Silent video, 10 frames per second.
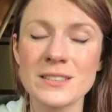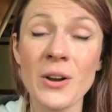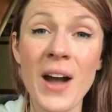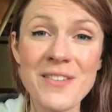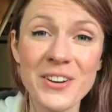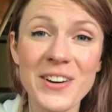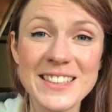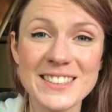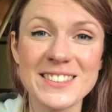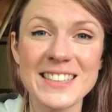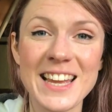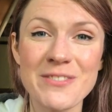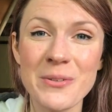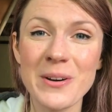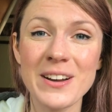So have a great Sunday,
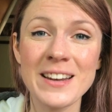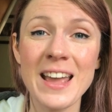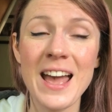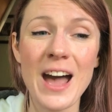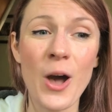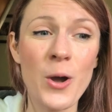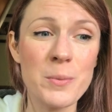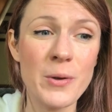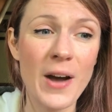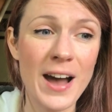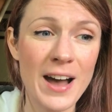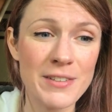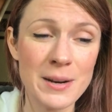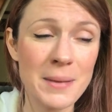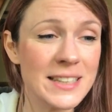everyone. I hope you have
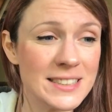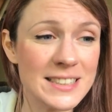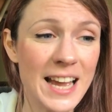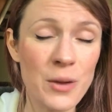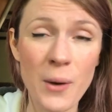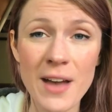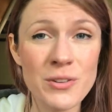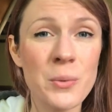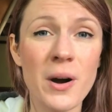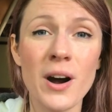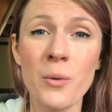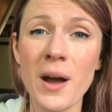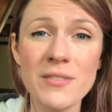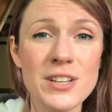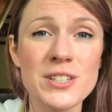an amazing day, wherever you are,
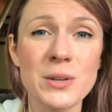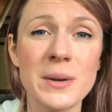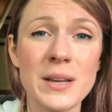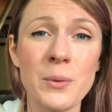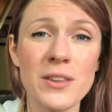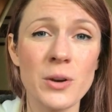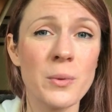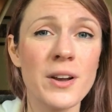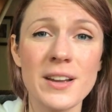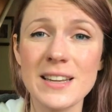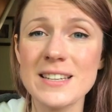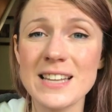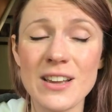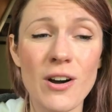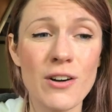whatever you're doing, whether you're working,
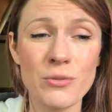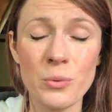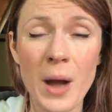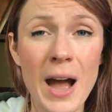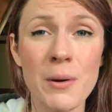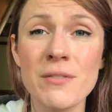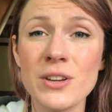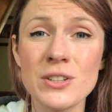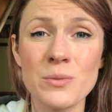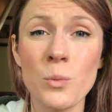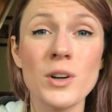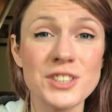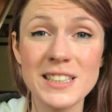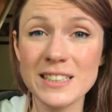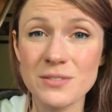day off, however you're
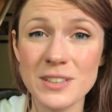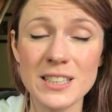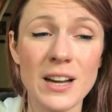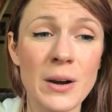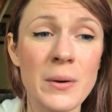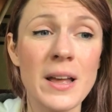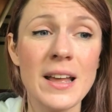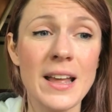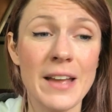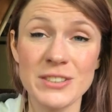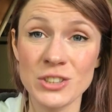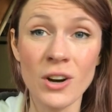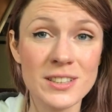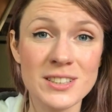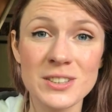watching this video. If it's
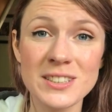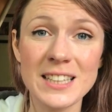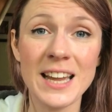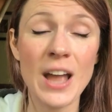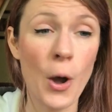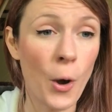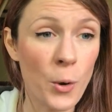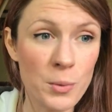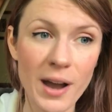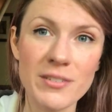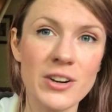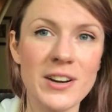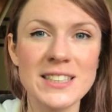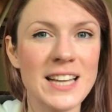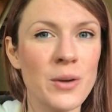not a Sunday, I hope you're having a
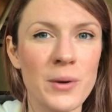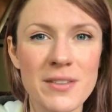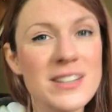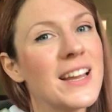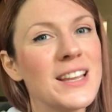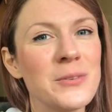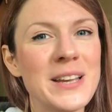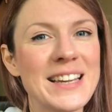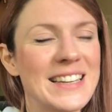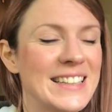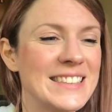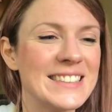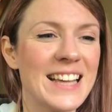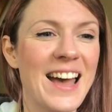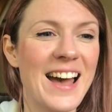great day, whatever day of the week it
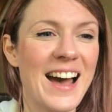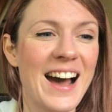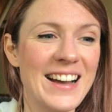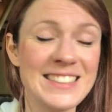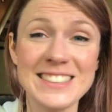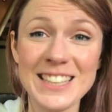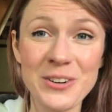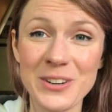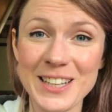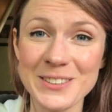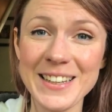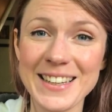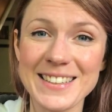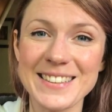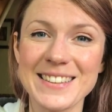is. And I'll see you all next week.